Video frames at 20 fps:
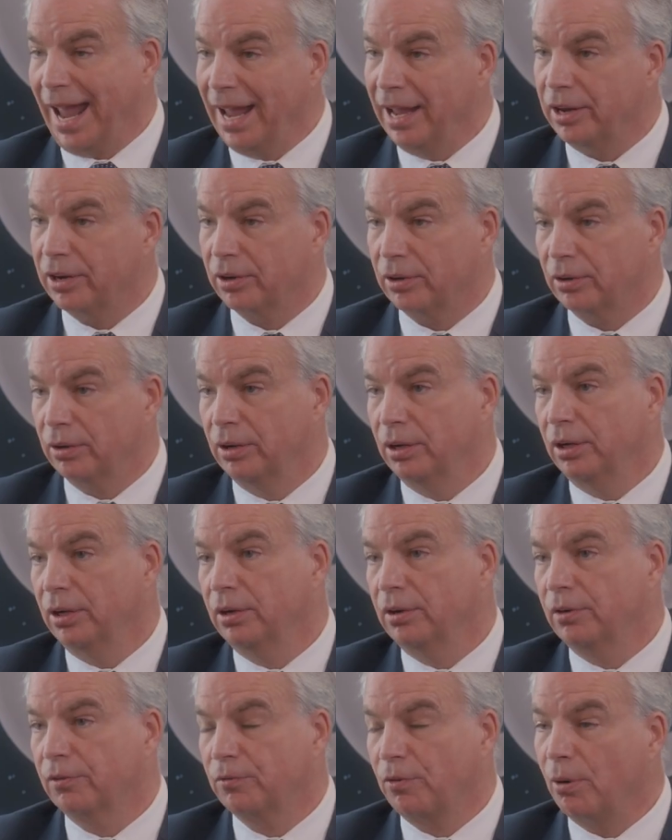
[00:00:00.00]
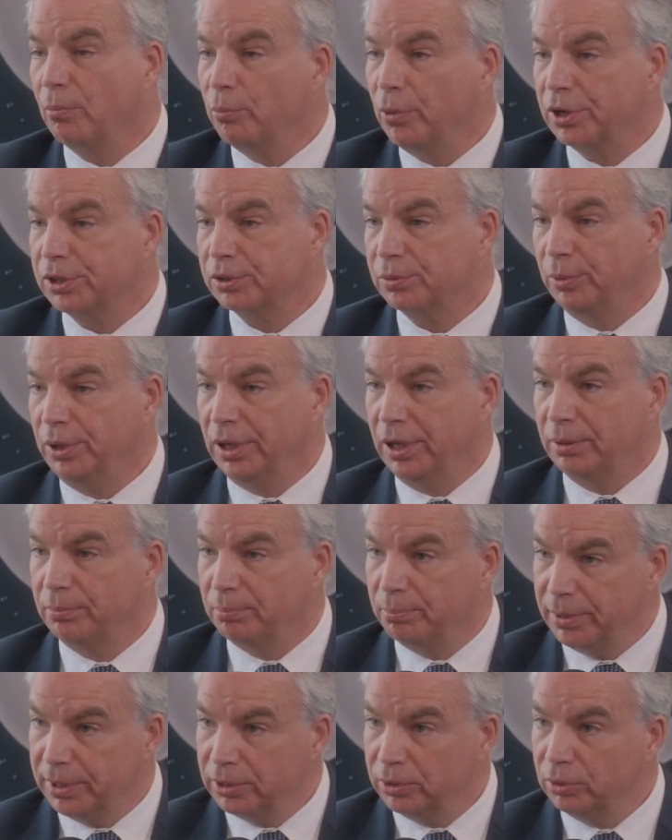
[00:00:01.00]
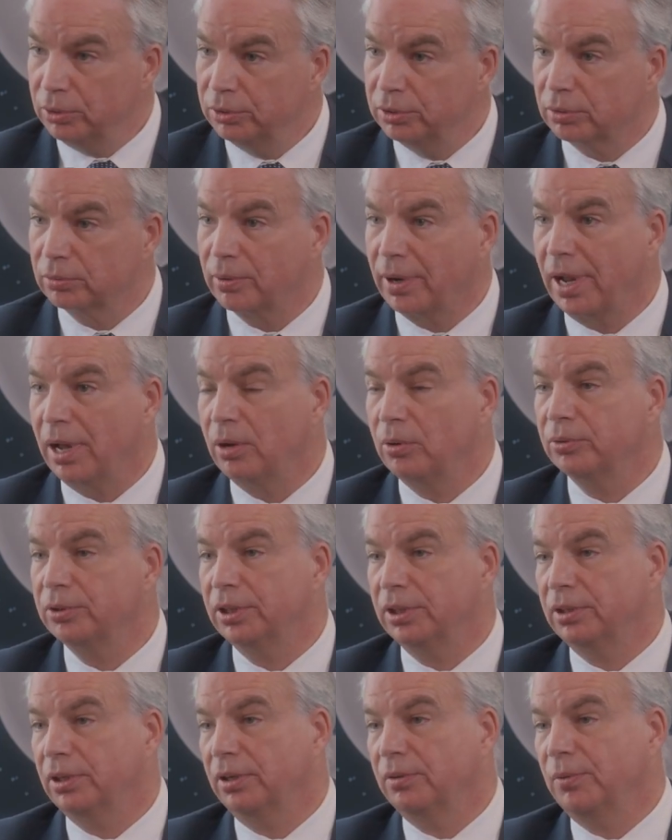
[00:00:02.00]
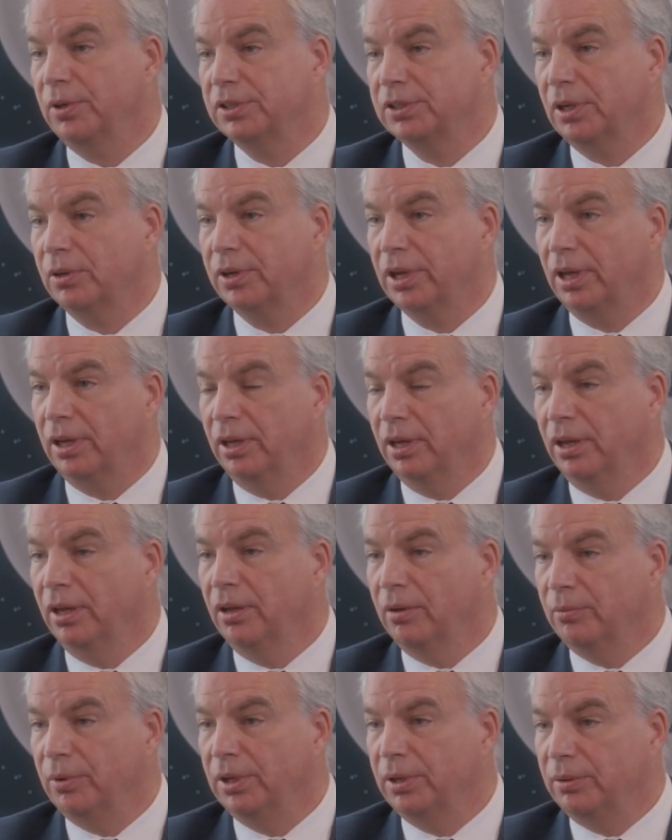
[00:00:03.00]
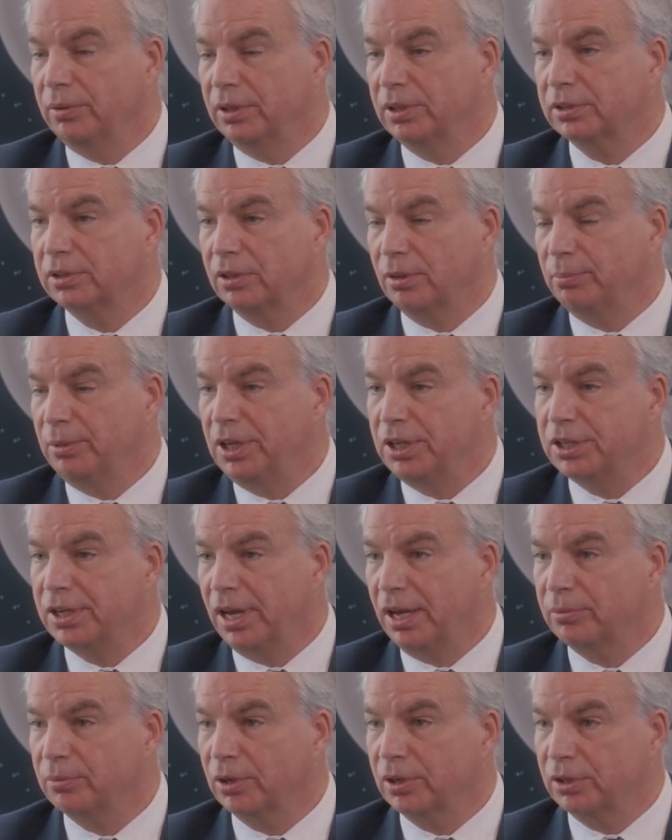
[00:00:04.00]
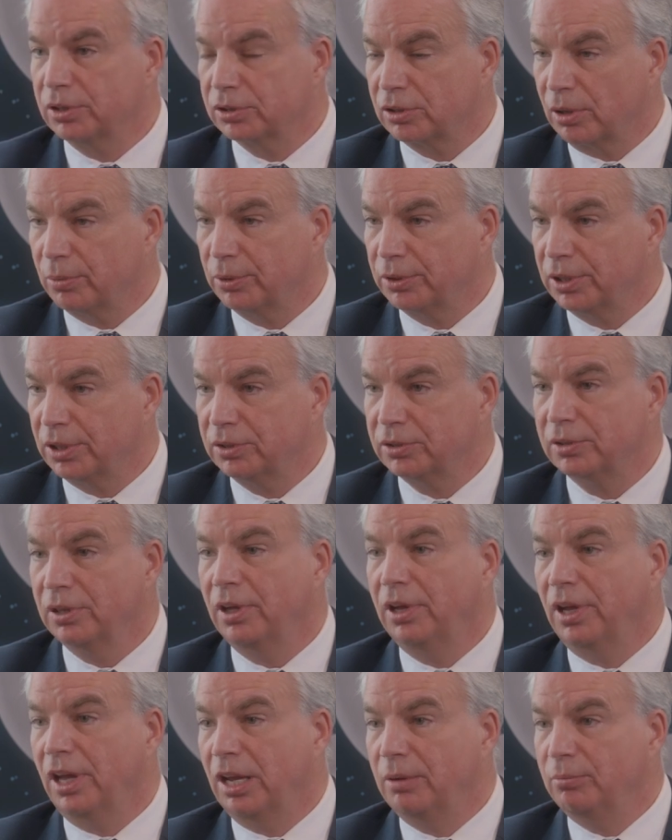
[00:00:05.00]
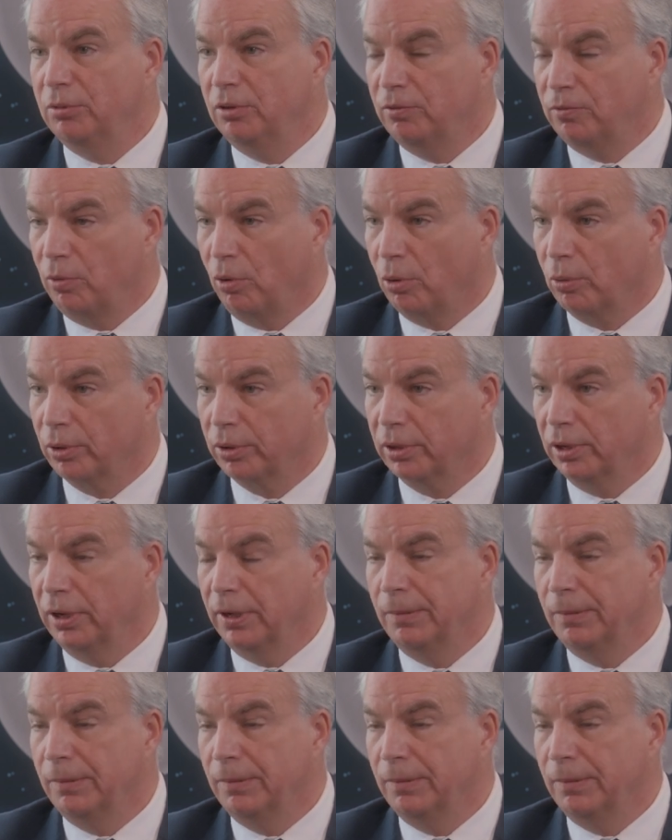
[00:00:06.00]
anchor from which we can build around it. And we say, okay, this is our beachhead. We're going to start with this and move forward.